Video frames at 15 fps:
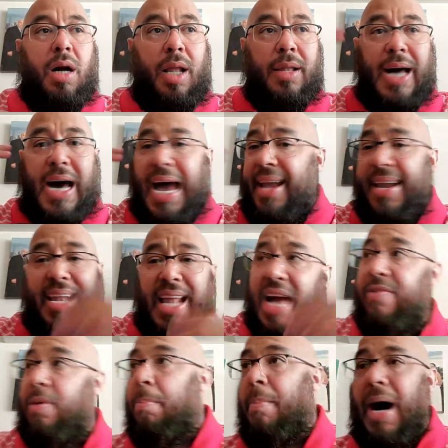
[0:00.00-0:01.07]
I didn't
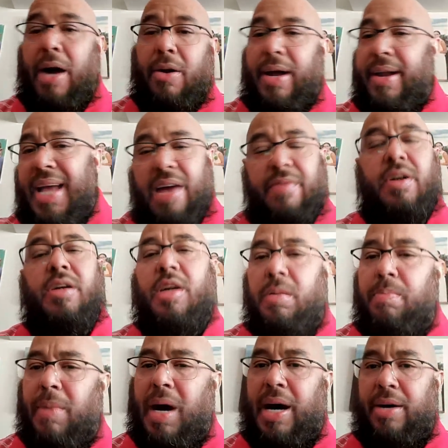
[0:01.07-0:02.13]
have a model. I didn't have a good
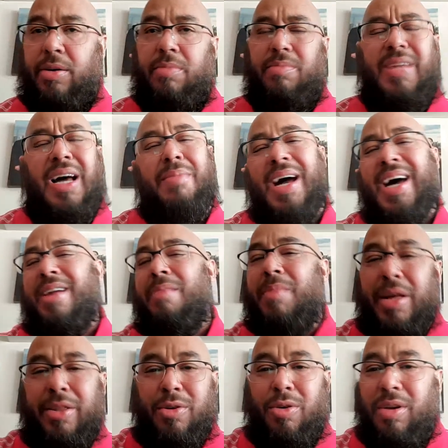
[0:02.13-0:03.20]
model. I had a
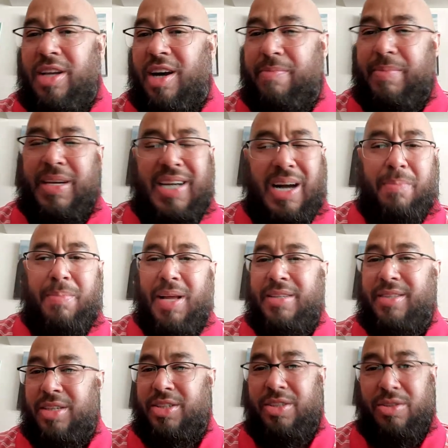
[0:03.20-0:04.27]
mother who loved me. God
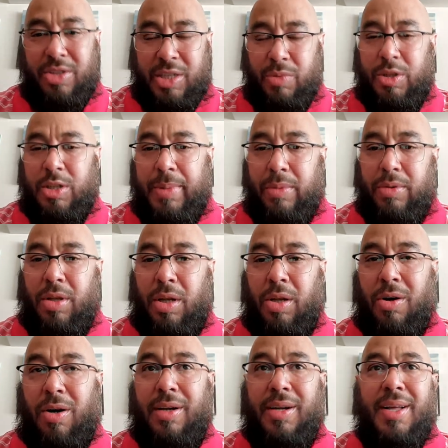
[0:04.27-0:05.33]
bless her. She wanted to be with the
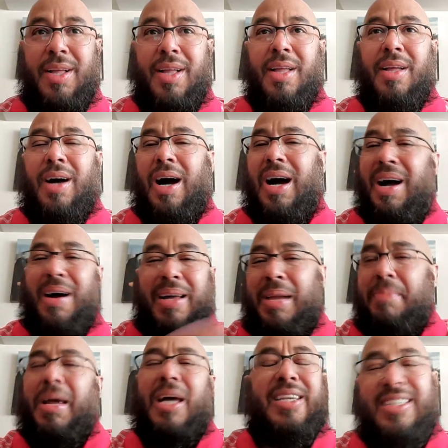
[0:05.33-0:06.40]
Lord. And
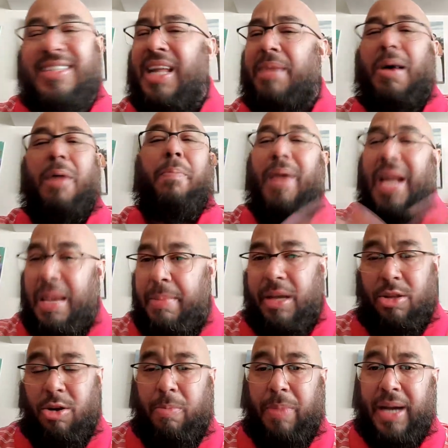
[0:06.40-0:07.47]
it's not about
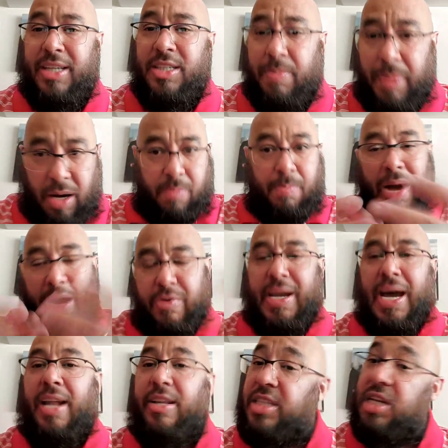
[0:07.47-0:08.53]
blaming nobody. It's about my
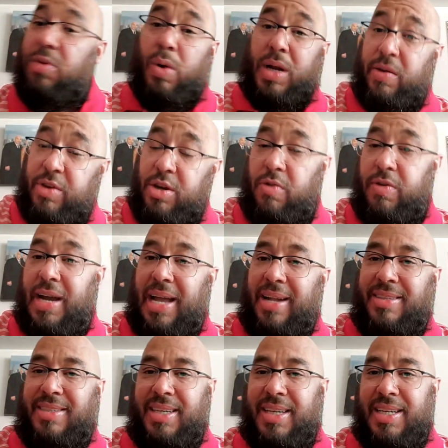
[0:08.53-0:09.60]
reality, whatever your
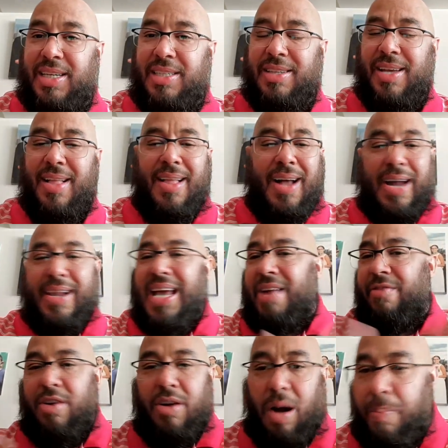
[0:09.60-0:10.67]
reality is. I didn't
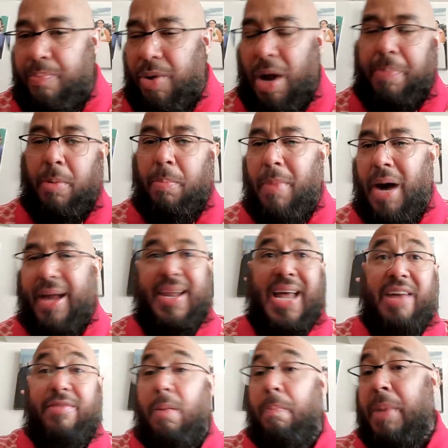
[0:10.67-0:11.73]
have a proper model. I
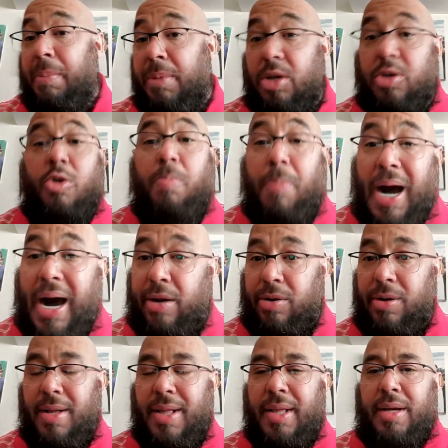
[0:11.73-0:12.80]
didn't have a biblical
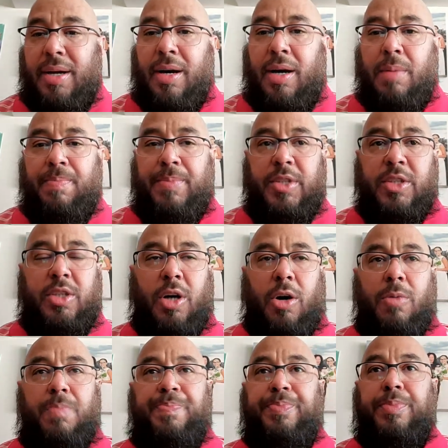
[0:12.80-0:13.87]
model.
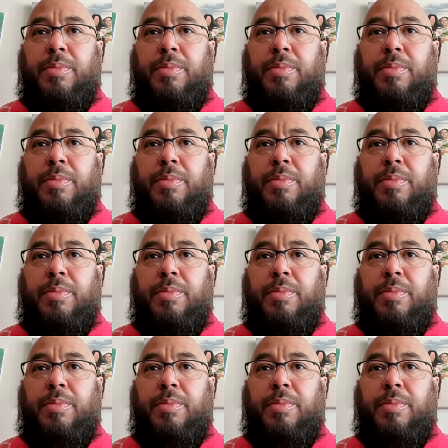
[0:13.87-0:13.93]
So